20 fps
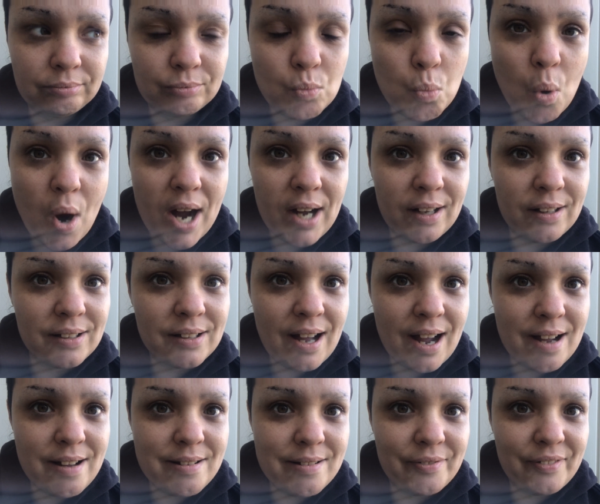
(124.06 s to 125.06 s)
while
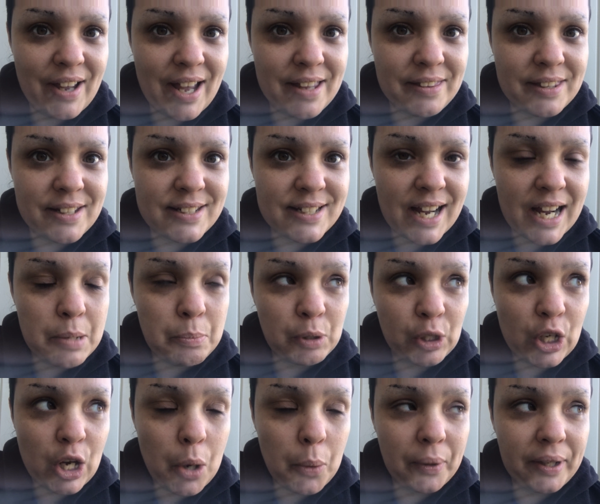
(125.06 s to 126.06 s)
I've had the timer
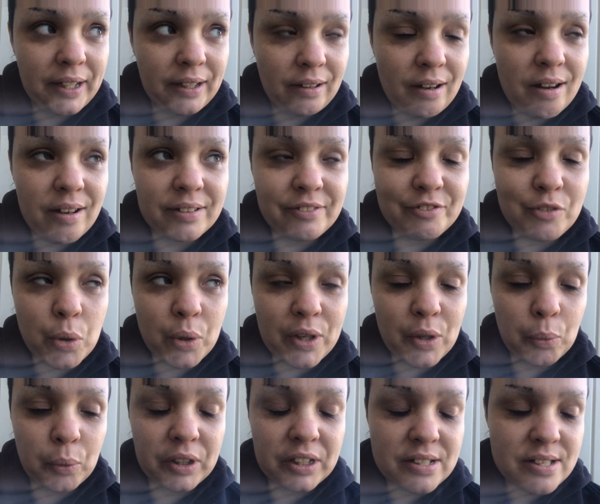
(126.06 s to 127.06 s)
going on
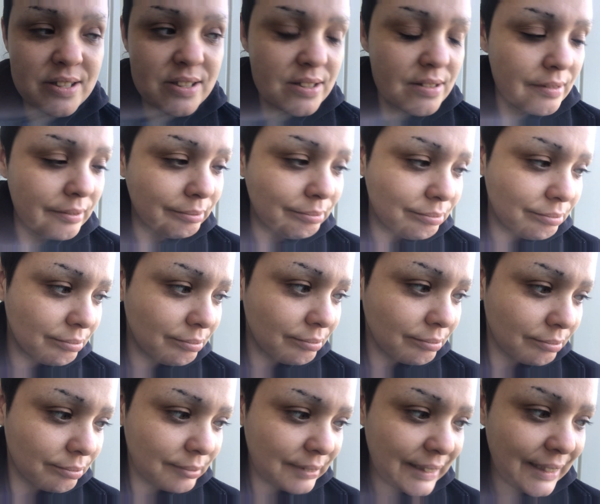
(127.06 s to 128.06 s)
4TheWords,
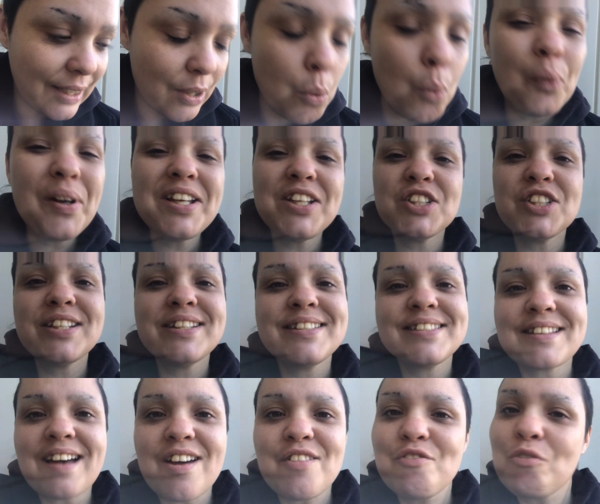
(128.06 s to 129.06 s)
which
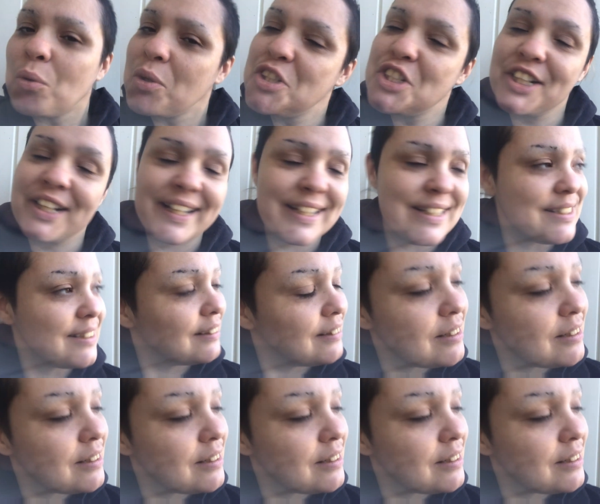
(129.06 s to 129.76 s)
is unfortunate.